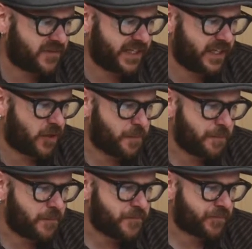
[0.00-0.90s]
video.
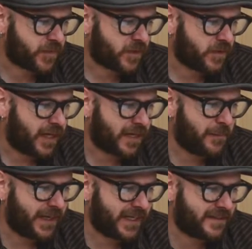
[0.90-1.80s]
How to
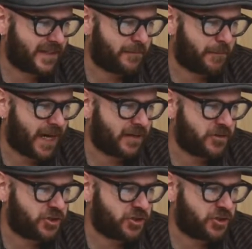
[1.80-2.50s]
make a set of modern